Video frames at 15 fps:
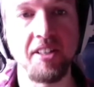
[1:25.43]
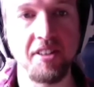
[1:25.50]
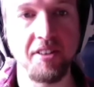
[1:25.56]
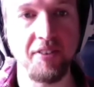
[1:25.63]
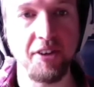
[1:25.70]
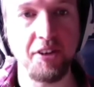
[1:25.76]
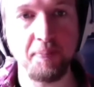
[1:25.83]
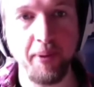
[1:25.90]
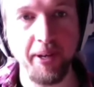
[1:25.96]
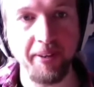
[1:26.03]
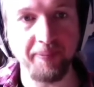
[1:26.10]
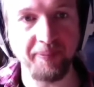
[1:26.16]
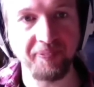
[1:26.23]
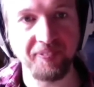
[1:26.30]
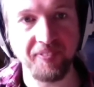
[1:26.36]
The first bit
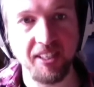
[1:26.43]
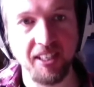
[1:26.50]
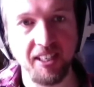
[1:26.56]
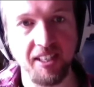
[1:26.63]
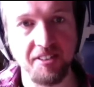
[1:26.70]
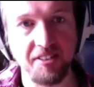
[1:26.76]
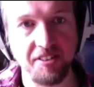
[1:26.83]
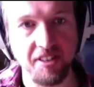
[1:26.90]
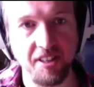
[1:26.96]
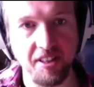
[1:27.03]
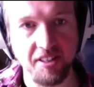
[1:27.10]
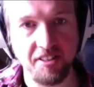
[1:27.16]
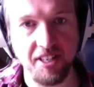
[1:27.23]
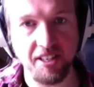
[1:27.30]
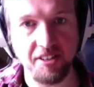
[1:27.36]
is just on the
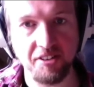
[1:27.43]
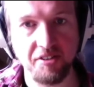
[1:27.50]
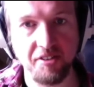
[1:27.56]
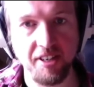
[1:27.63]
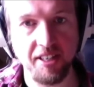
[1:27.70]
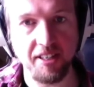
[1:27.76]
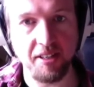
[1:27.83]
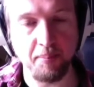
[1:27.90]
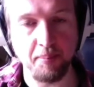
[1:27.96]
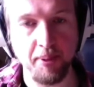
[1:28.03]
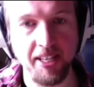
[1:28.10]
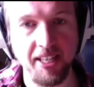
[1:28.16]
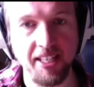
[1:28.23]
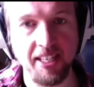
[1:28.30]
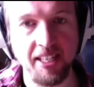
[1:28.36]
second string on the
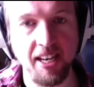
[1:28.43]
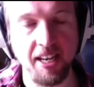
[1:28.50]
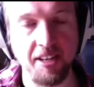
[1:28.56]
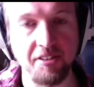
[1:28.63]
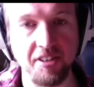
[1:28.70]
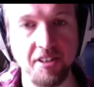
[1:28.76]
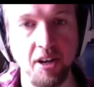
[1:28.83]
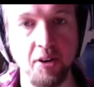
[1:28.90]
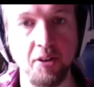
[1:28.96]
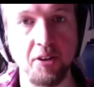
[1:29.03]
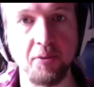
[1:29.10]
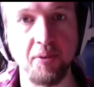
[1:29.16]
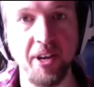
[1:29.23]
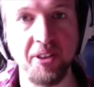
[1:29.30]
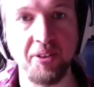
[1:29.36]
B. It's going to go
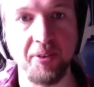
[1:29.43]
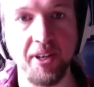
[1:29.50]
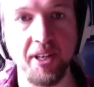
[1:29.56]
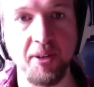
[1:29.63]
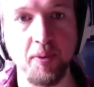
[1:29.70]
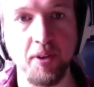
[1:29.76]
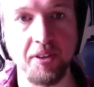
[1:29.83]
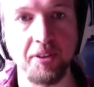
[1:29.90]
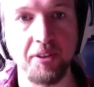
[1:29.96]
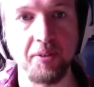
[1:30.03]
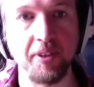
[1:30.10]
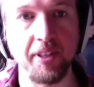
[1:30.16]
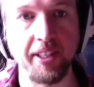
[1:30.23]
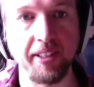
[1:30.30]
three, three, one, three.